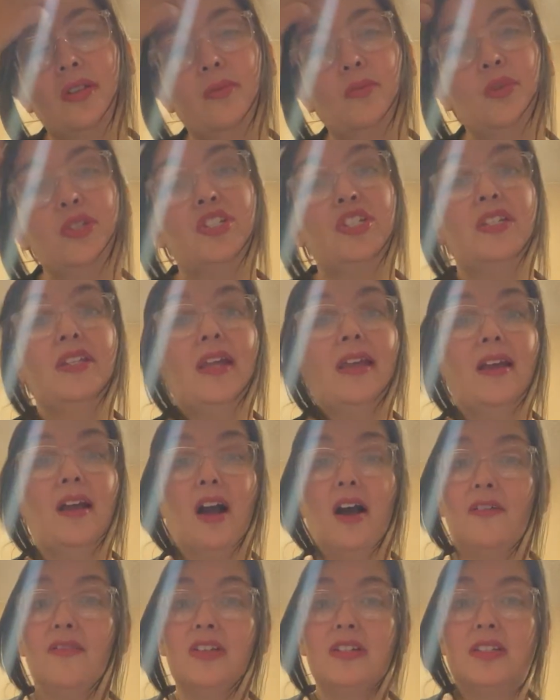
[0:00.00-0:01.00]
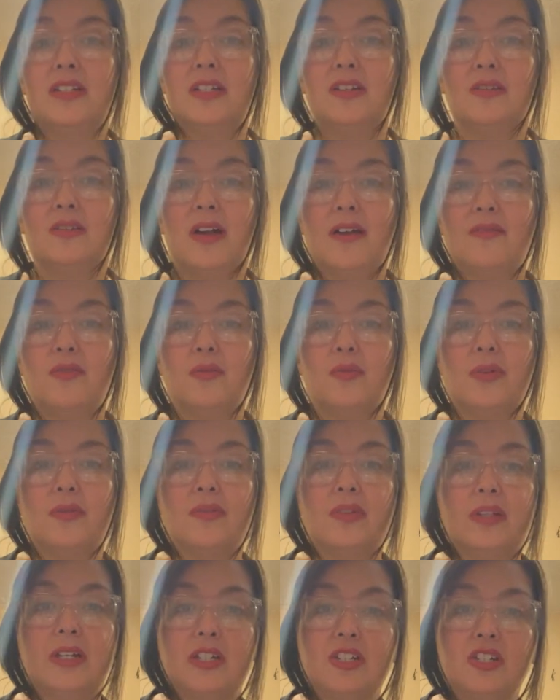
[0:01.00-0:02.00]
which they obviously don't have a
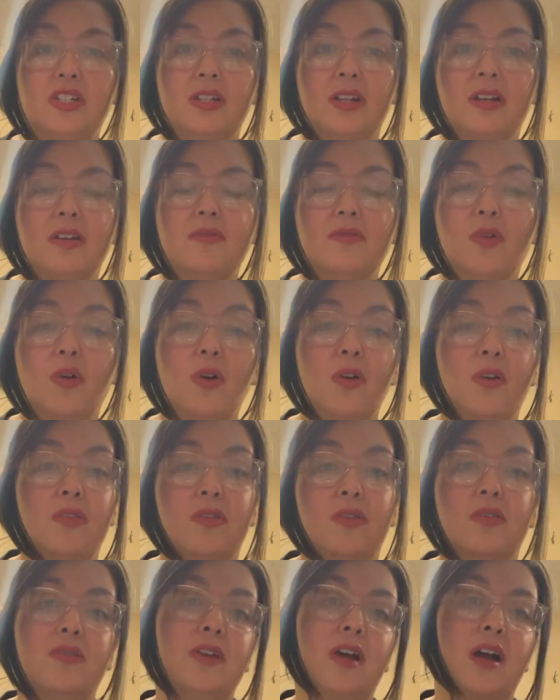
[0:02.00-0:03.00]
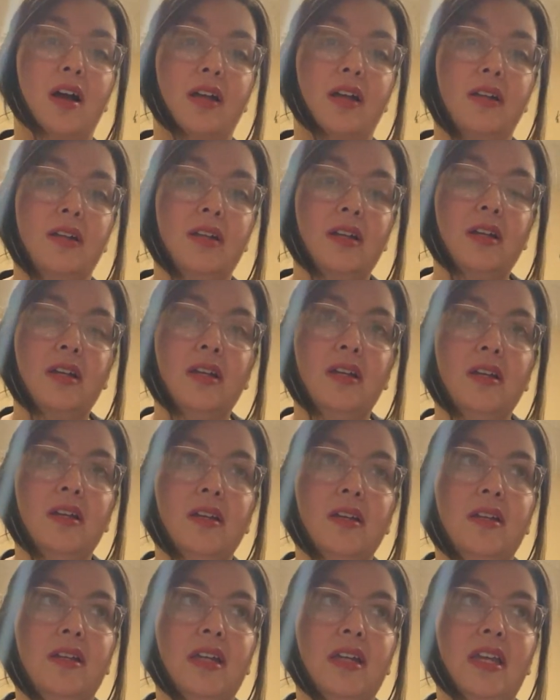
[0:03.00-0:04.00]
revelation of, or they're not
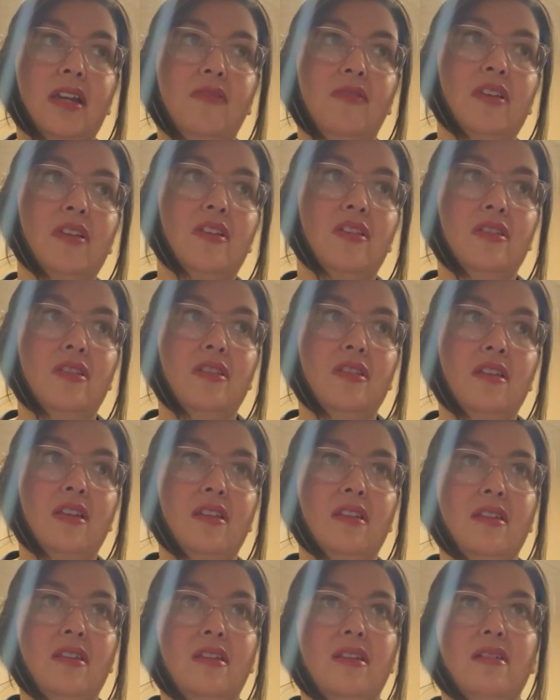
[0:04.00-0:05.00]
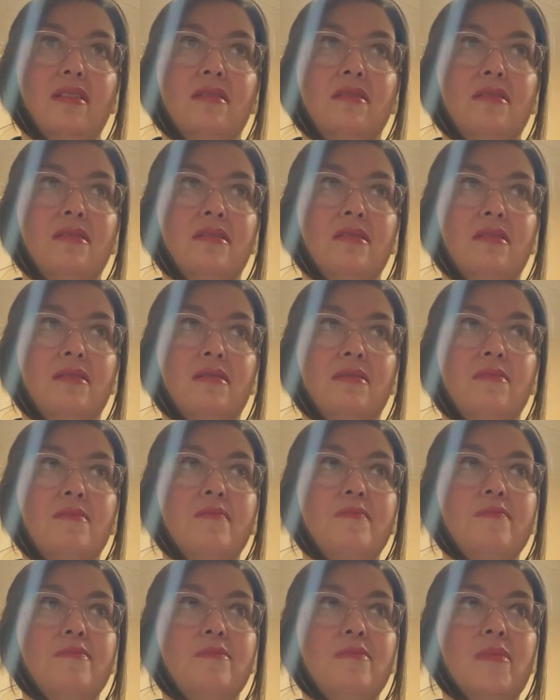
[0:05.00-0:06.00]
even in the
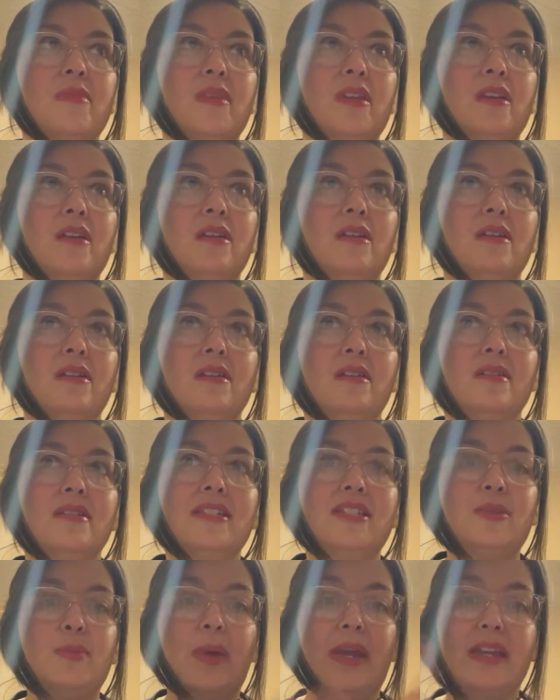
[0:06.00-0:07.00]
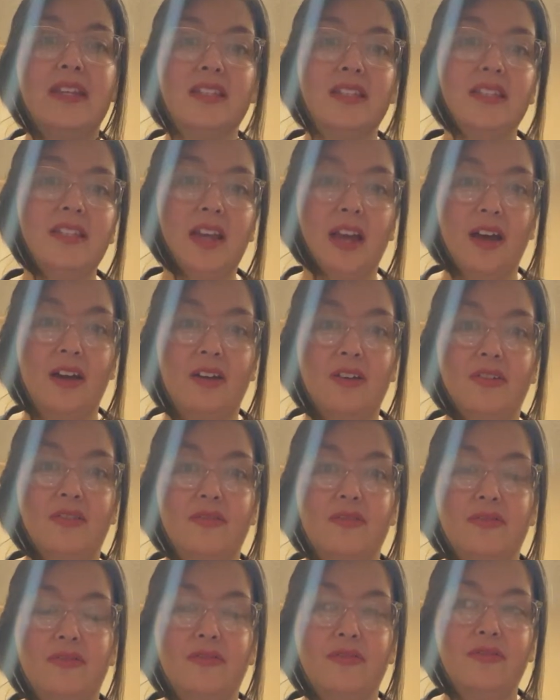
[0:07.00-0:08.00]
space
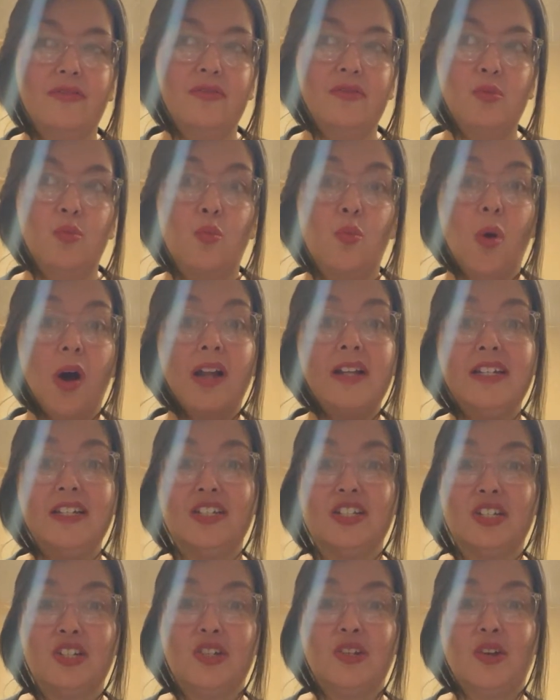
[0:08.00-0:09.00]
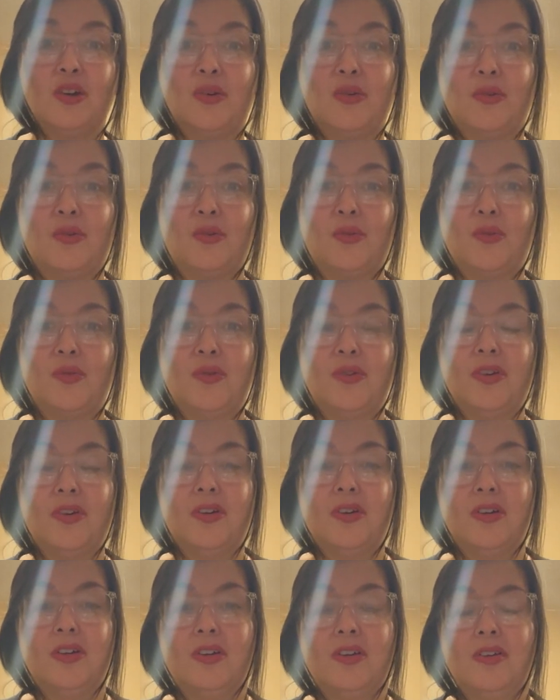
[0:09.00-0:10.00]
of wanting to know
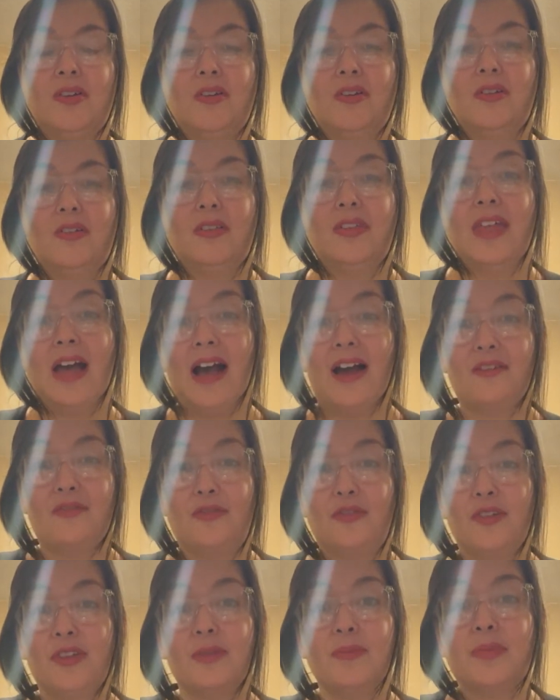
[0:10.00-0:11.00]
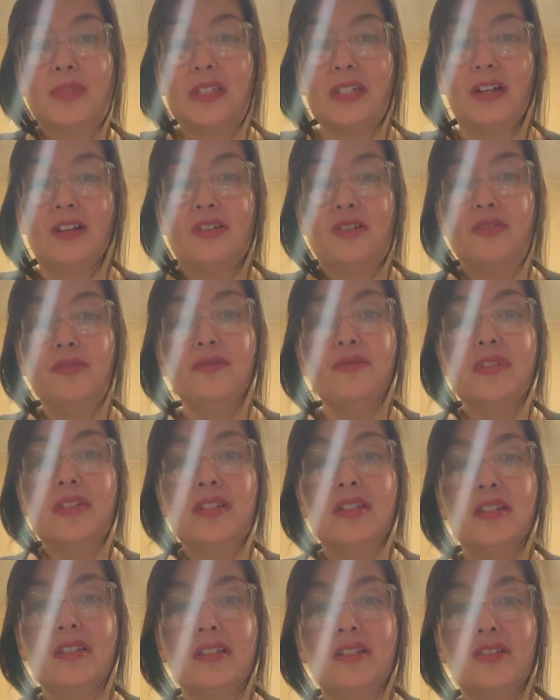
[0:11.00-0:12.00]
that for
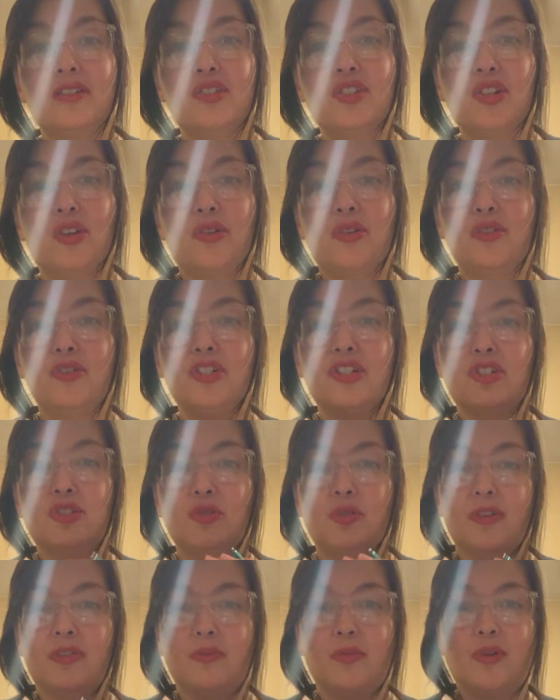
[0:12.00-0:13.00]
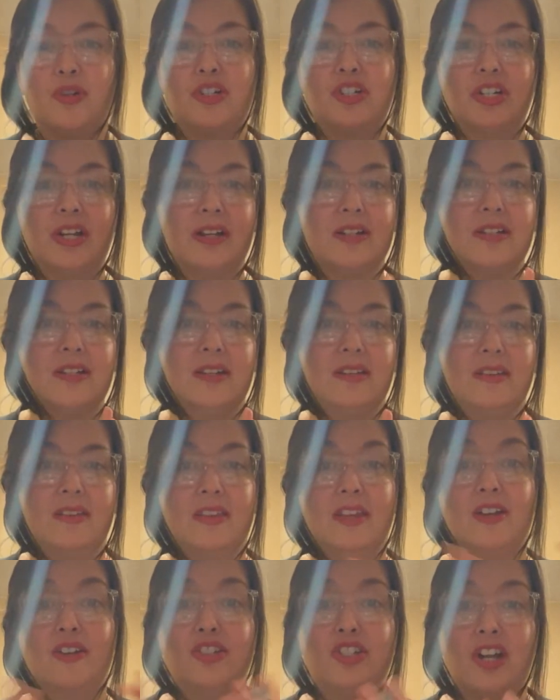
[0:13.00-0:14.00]
themselves. So they're just sort of projecting
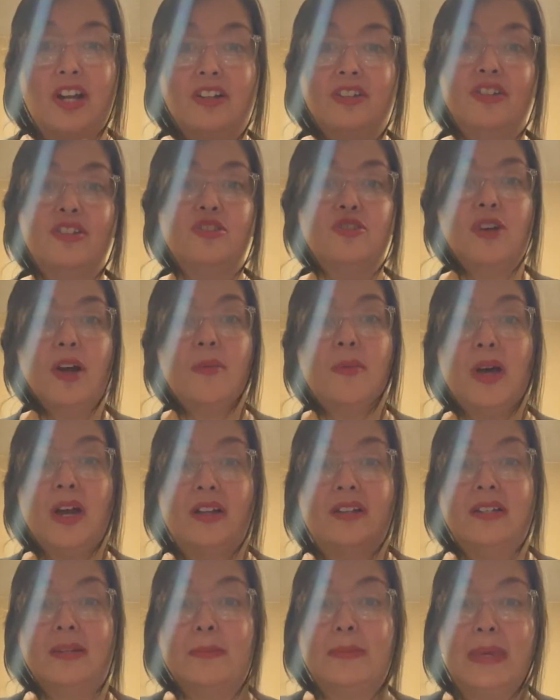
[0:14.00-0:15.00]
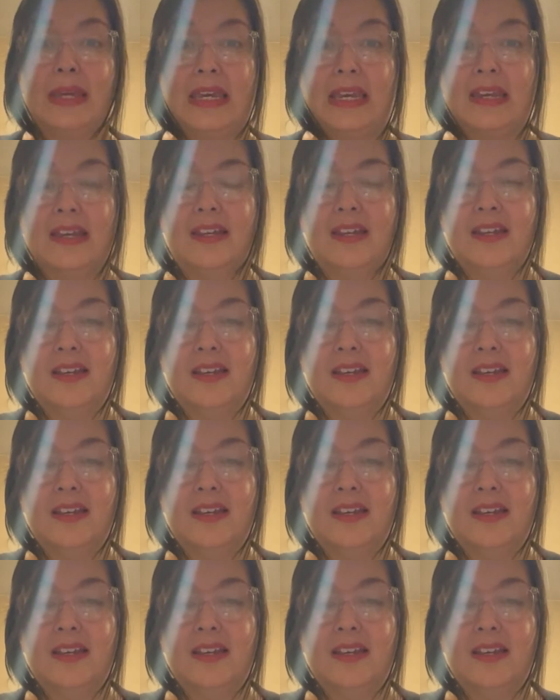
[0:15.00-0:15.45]
their childhood trauma onto me.